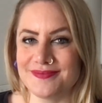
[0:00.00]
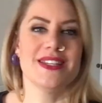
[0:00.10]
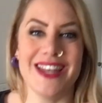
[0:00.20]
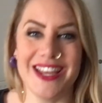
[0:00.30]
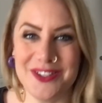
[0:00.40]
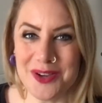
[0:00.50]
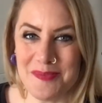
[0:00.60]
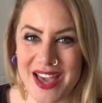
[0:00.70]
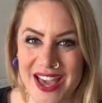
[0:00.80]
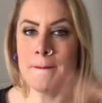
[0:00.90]
Glad you're
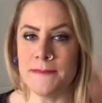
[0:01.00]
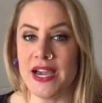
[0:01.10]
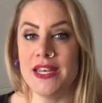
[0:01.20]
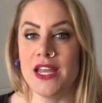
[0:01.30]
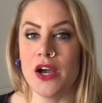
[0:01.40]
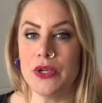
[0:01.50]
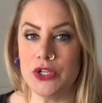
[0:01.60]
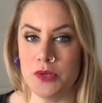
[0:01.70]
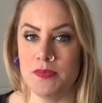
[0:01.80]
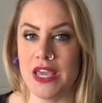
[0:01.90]
back. By now you
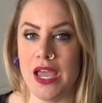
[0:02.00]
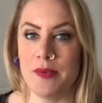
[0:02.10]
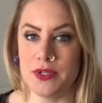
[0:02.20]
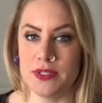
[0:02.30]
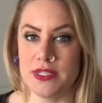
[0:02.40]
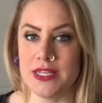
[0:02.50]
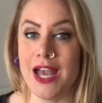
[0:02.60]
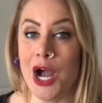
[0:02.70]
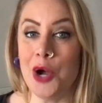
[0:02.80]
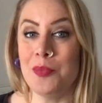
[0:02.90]
should be able to see
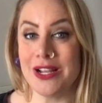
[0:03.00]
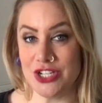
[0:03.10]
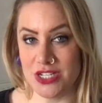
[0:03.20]
how much